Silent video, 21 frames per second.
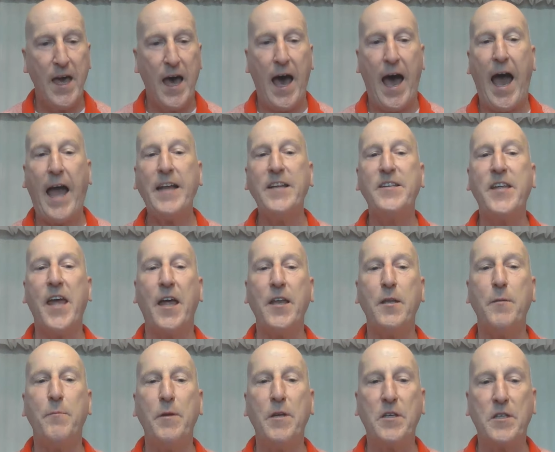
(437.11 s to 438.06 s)
I
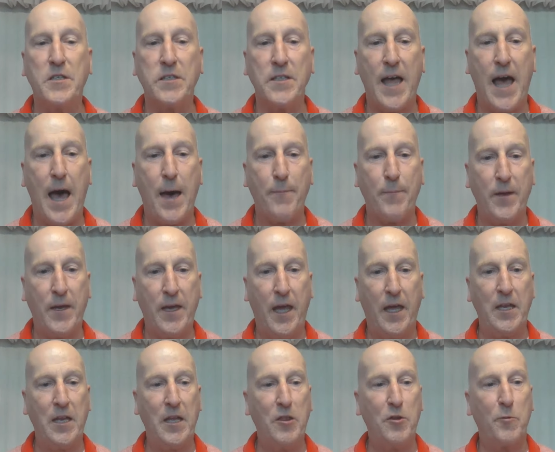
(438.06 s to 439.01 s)
tend to be sloppy
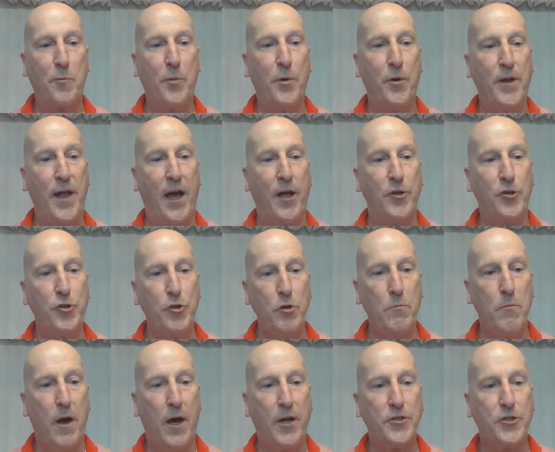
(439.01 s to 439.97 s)
and either put on
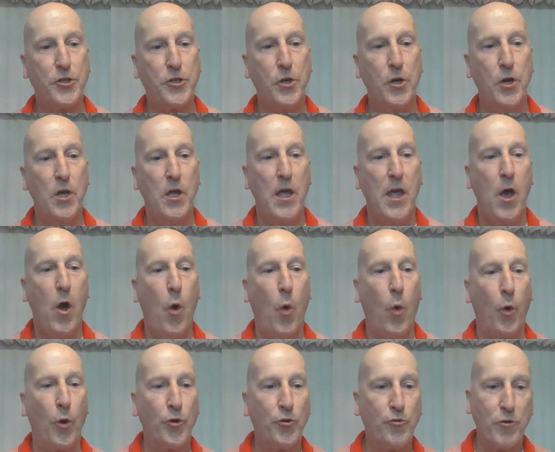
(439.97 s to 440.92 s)
too much
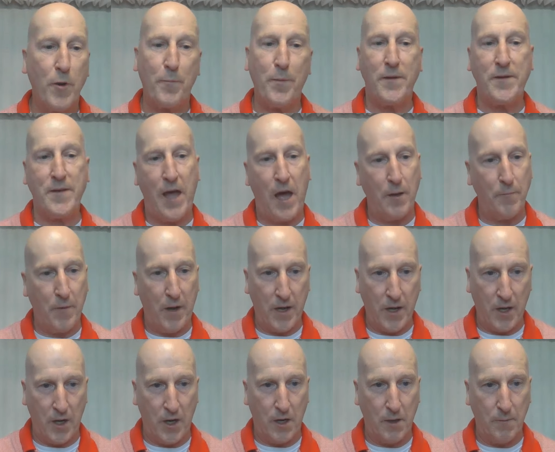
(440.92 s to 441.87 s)
or drip it down
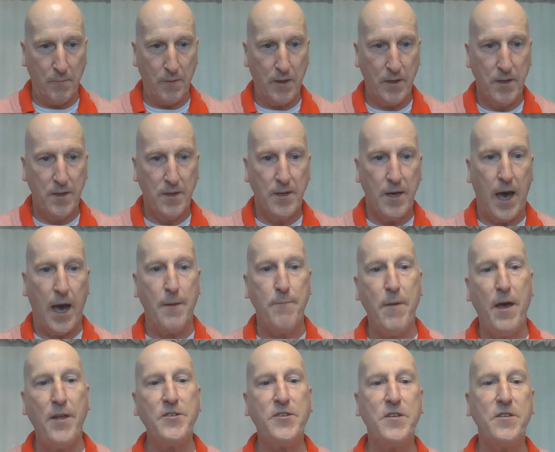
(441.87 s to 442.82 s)
my arm. I
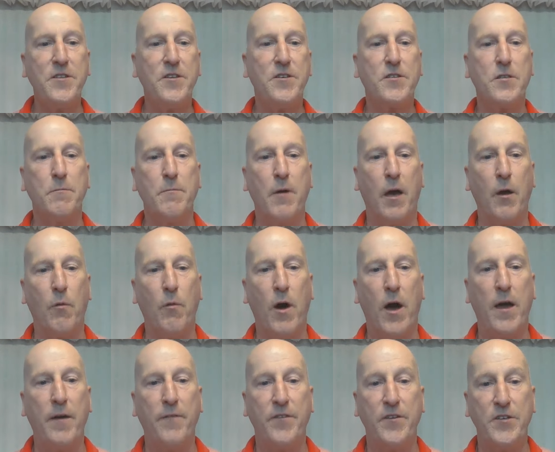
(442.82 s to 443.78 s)
mentioned this to my
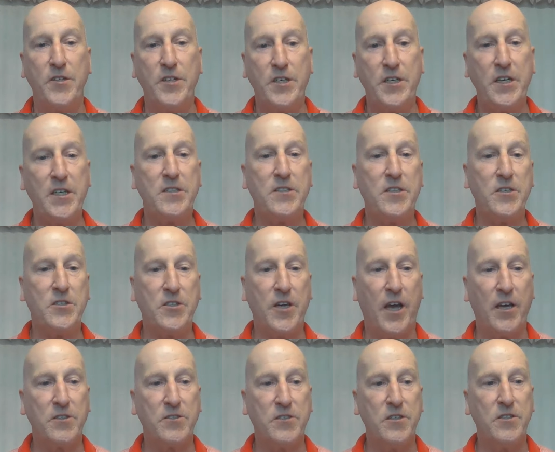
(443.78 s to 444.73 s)
wife, and she
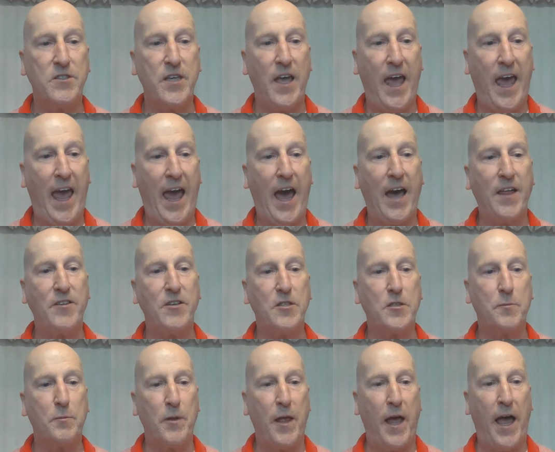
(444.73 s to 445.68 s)
suggested to add the
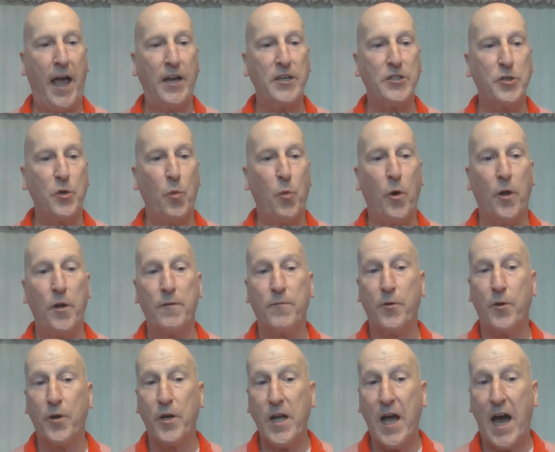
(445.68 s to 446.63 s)
splash to one of
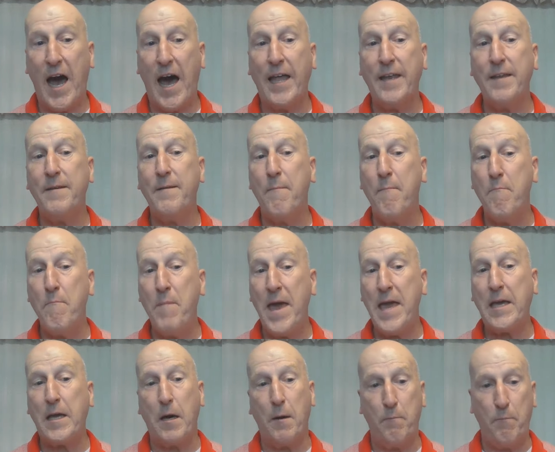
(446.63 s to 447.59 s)
her cotton
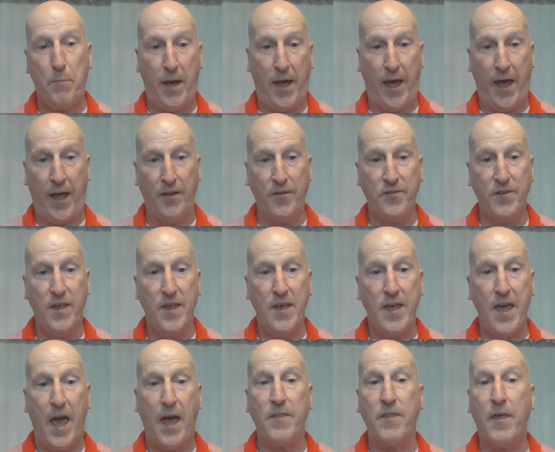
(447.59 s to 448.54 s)
makeup pads
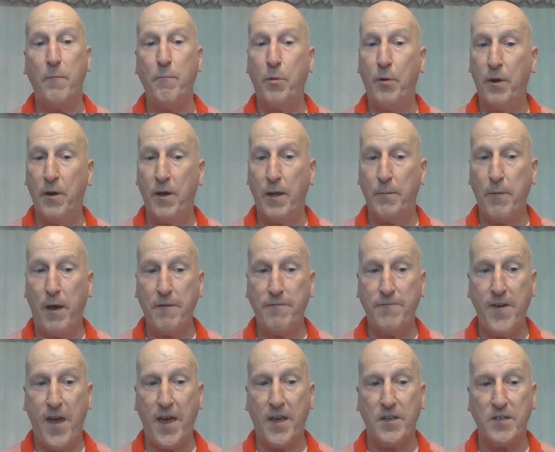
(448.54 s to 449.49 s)
and then put it on my
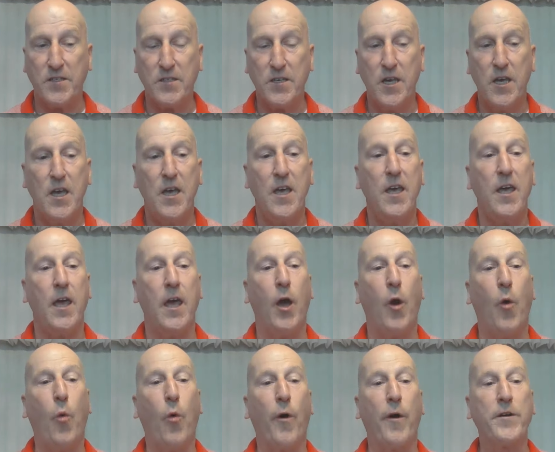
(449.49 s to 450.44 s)
face.
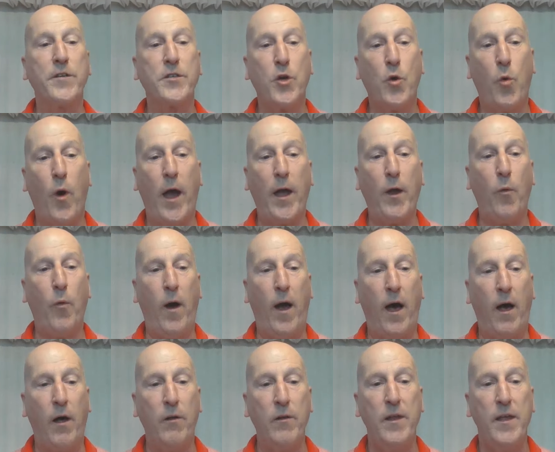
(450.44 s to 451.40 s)
It works quite
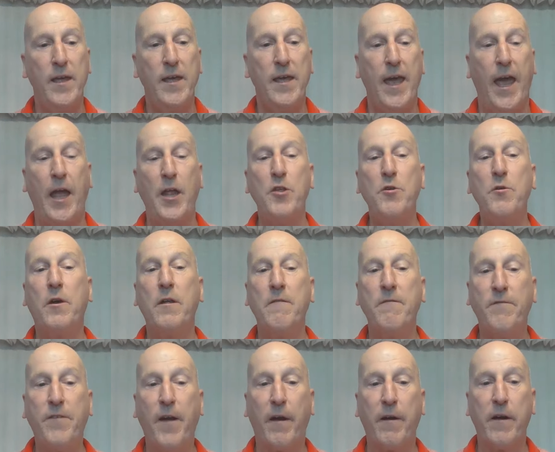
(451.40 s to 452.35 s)
well, and you
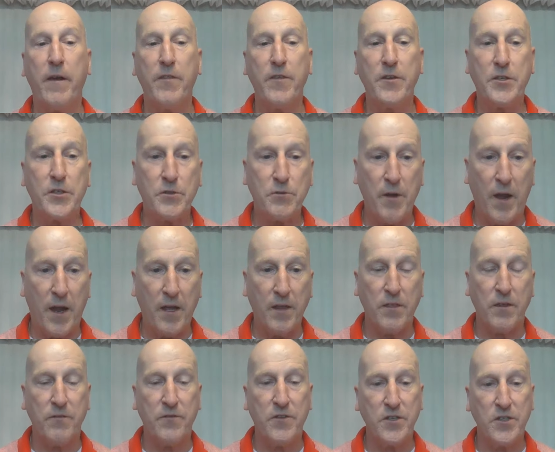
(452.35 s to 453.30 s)
can vary the
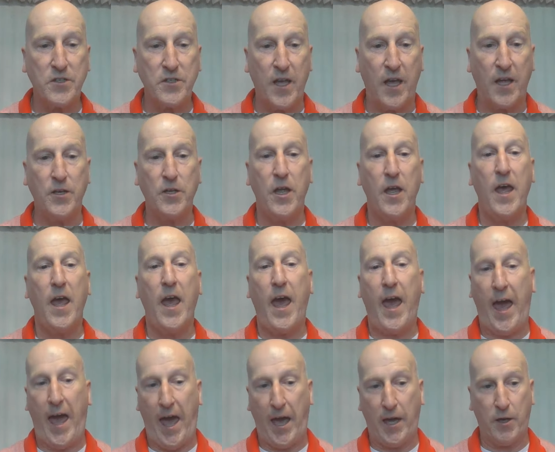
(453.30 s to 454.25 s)
strength of the scent
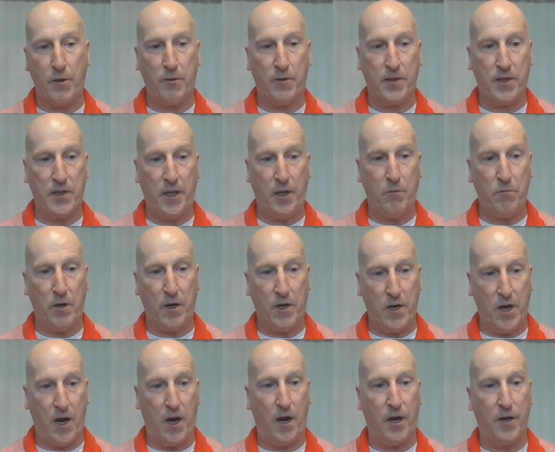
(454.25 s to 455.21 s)
accurately.
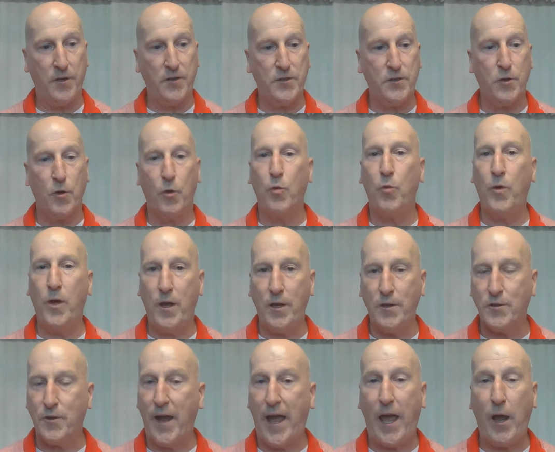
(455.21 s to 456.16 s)
Regards,
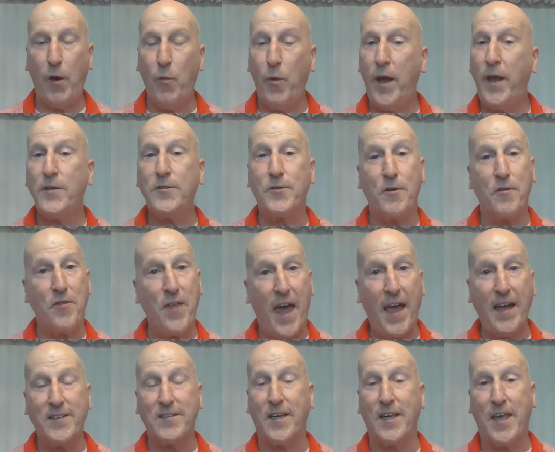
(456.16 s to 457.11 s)
Weezer. Hey, Weezer,
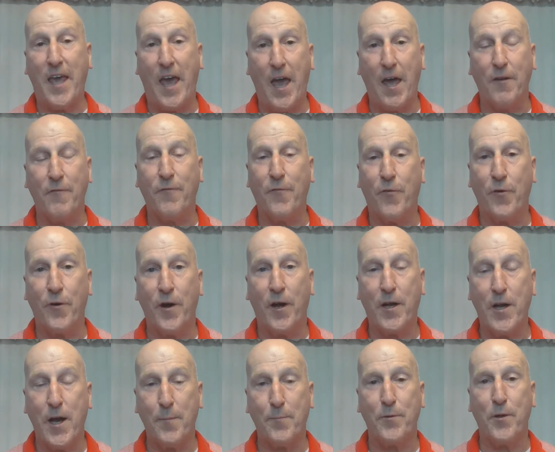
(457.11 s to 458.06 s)
thanks again for a
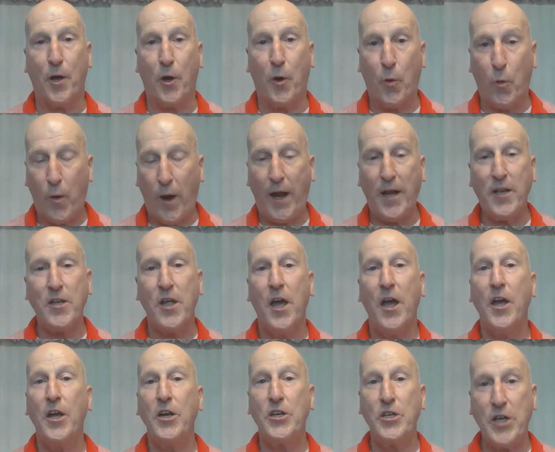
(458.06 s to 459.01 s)
couple of great
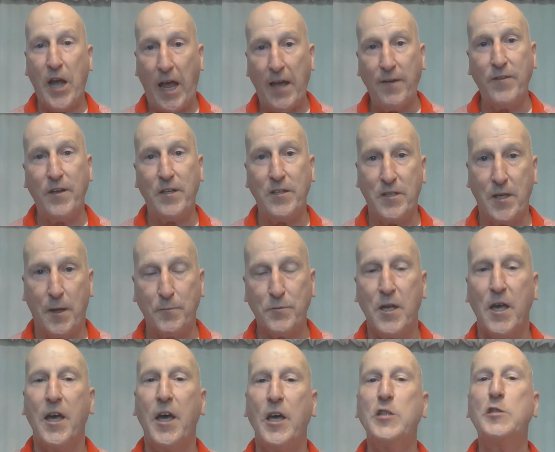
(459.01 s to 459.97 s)
shaving
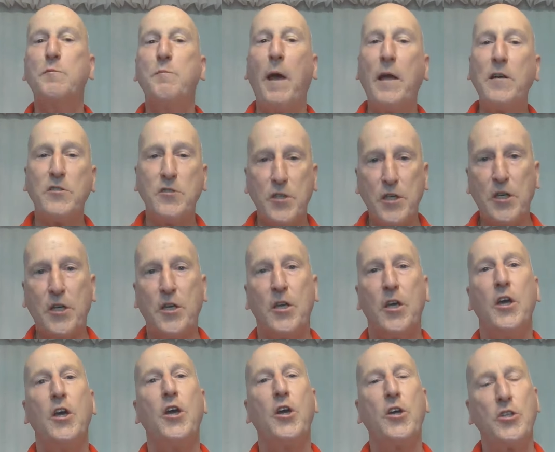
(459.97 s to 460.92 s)
tips, especially
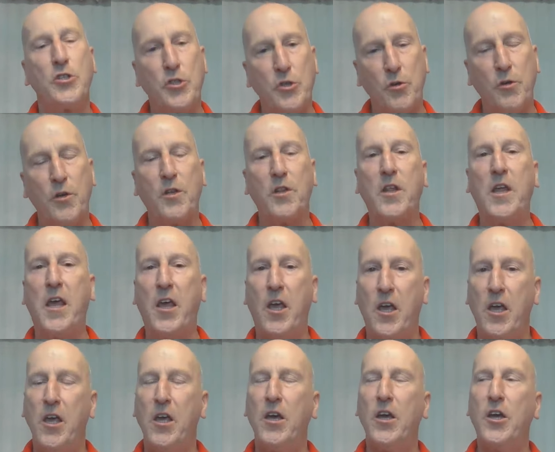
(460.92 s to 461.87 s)
concerning the
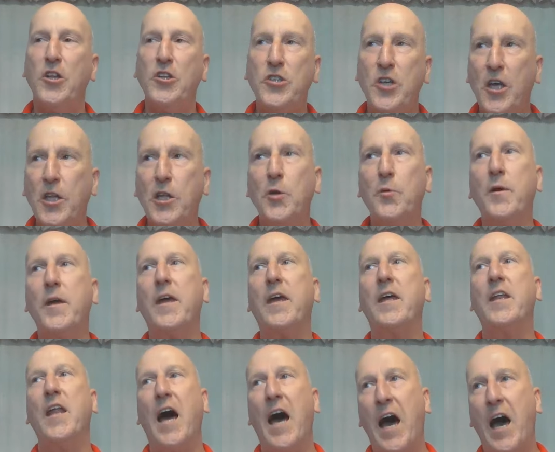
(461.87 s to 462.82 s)
continuing
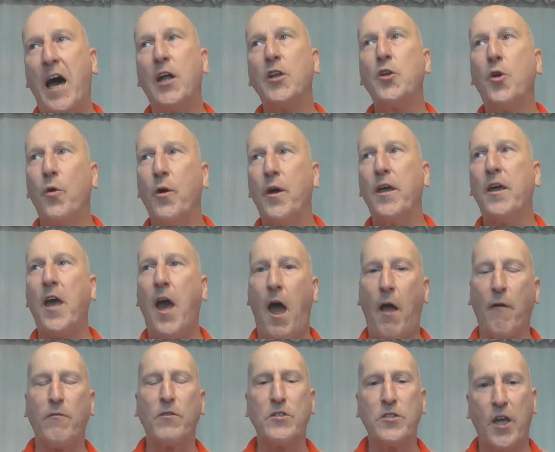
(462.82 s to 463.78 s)
and ongoing
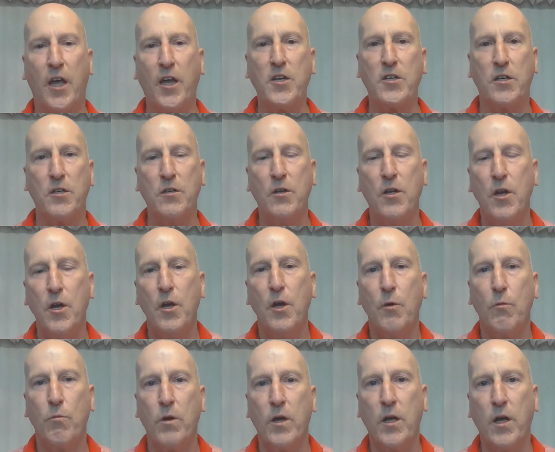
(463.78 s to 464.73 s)
conversation
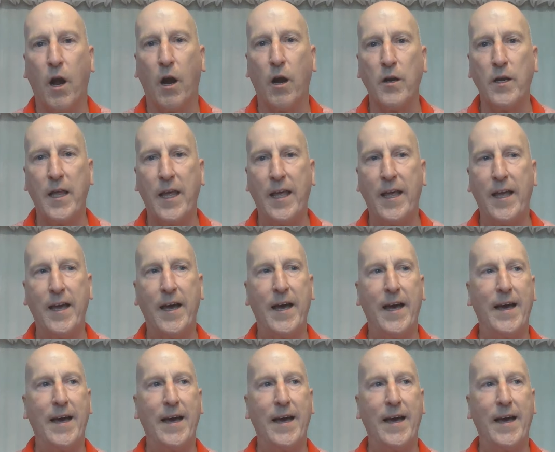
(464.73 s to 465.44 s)
regarding